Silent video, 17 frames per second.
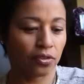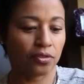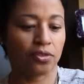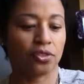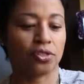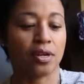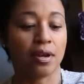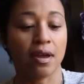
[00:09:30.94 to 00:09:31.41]

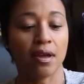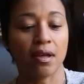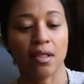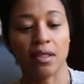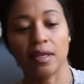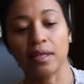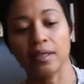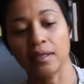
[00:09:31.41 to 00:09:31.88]

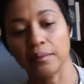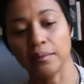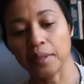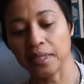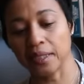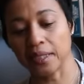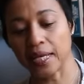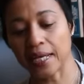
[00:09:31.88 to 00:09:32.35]
Chanel, and then
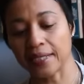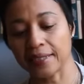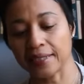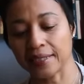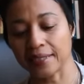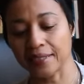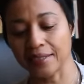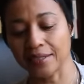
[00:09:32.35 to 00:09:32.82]
my
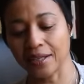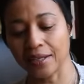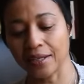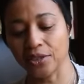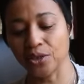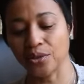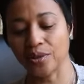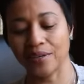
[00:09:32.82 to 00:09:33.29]
last, and
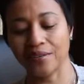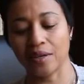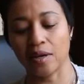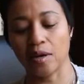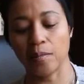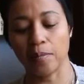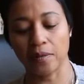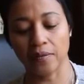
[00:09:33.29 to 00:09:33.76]
I do have a
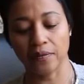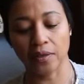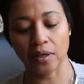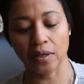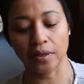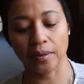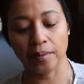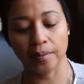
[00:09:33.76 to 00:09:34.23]
couple
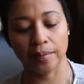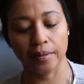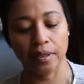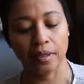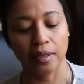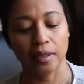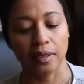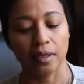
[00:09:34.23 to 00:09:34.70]

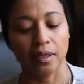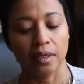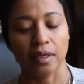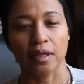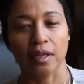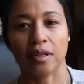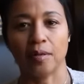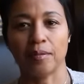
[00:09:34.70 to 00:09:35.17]

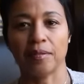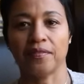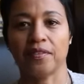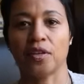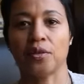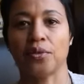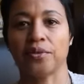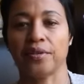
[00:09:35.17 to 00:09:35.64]
of
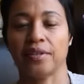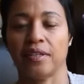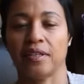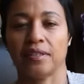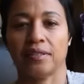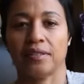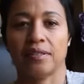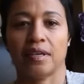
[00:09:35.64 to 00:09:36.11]
other
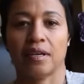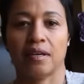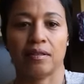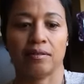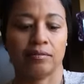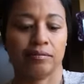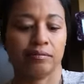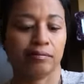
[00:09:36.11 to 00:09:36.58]
things
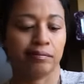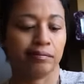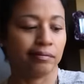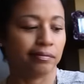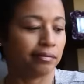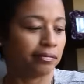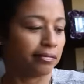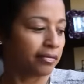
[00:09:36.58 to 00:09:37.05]
that
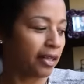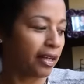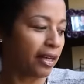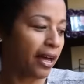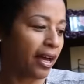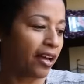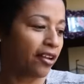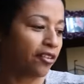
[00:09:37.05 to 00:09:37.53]
I
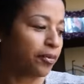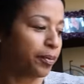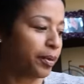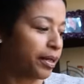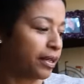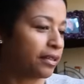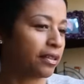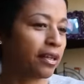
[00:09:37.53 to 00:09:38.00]
have,
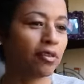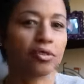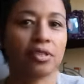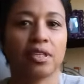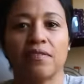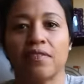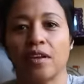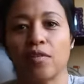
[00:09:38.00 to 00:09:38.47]
but I'll
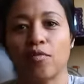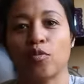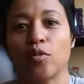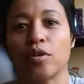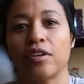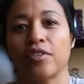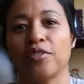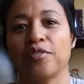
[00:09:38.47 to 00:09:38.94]
save that
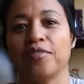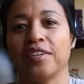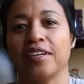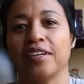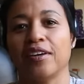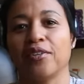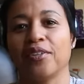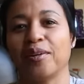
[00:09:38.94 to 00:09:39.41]
for another
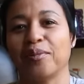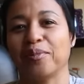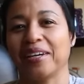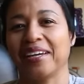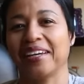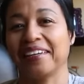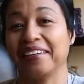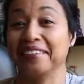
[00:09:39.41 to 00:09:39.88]
video, that
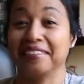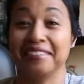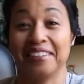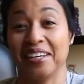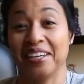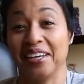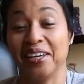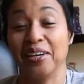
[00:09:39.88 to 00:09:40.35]
way I can
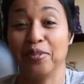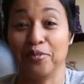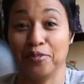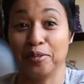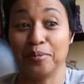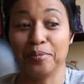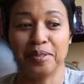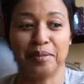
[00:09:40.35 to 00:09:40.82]

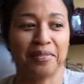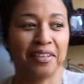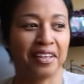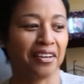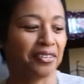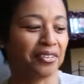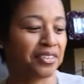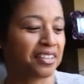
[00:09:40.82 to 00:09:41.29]
film
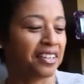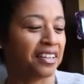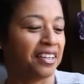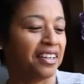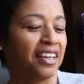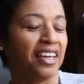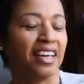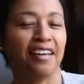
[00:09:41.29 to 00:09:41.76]
something else,
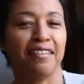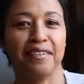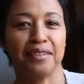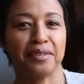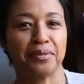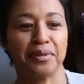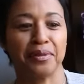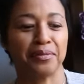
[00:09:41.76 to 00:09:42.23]
and
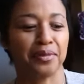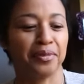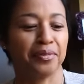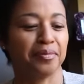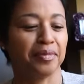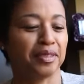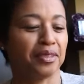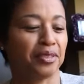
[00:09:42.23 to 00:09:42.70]
this one
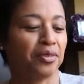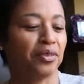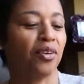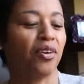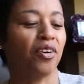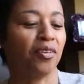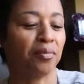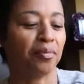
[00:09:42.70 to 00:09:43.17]
won't be too
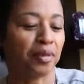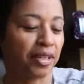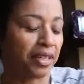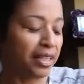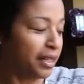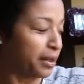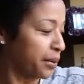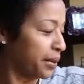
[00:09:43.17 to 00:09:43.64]
long,
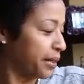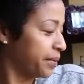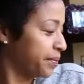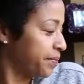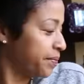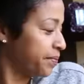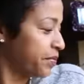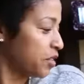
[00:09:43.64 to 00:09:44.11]
but
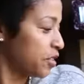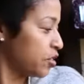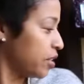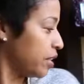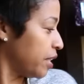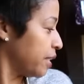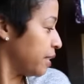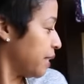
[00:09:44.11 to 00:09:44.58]
anyway.
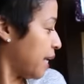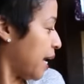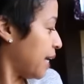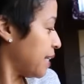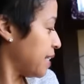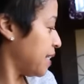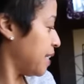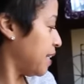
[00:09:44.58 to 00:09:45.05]
So the
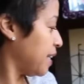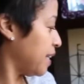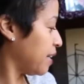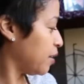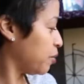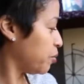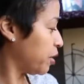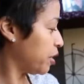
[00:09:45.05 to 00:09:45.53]
last
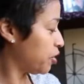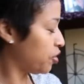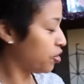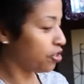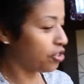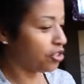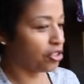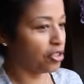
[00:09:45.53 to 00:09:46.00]
thing I wanted
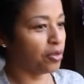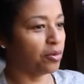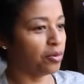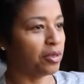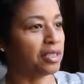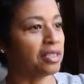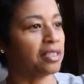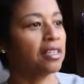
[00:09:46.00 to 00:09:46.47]
to show
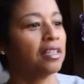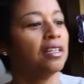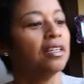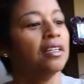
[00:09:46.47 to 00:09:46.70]
was